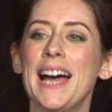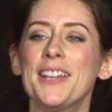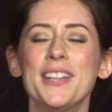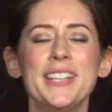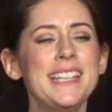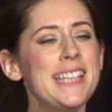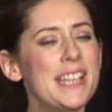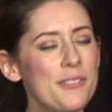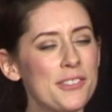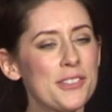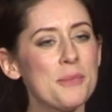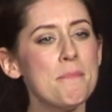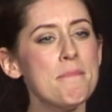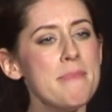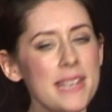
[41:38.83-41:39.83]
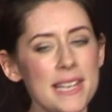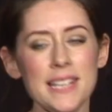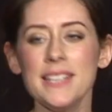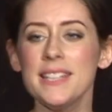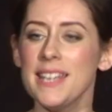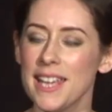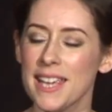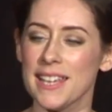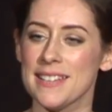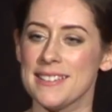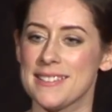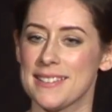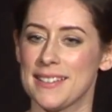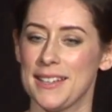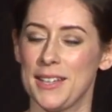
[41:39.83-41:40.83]
And I never in a million
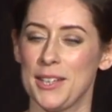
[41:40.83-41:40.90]
years